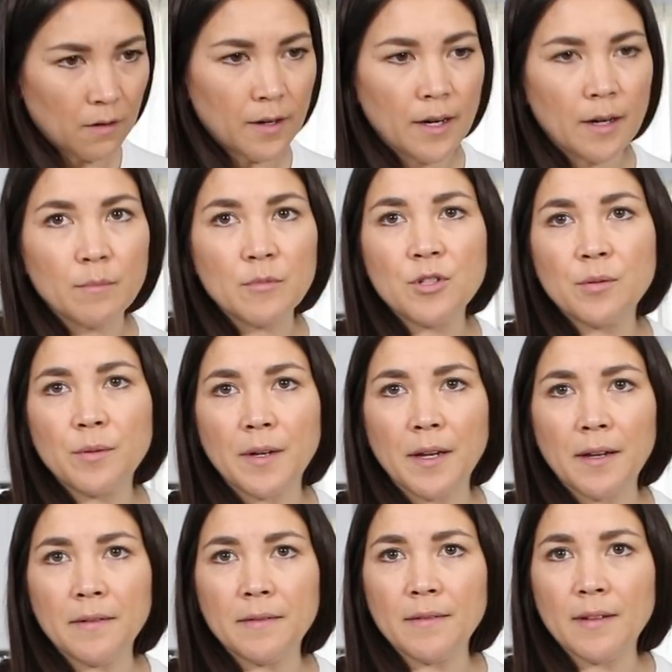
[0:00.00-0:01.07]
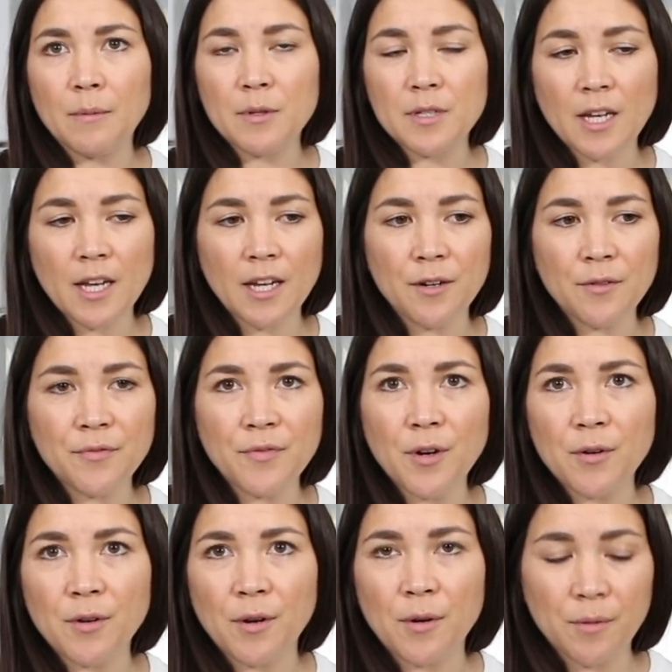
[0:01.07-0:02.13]
All right, I'm doing it. Then we're taking a
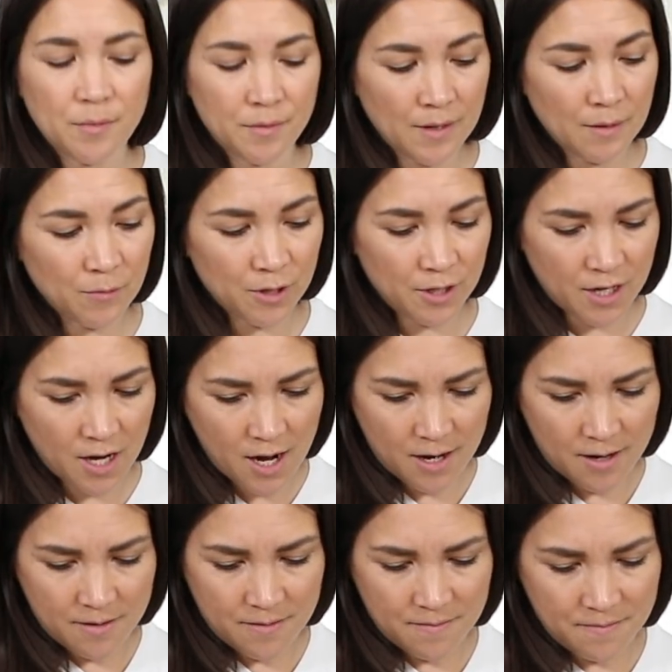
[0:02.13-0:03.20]
photo, then we're done.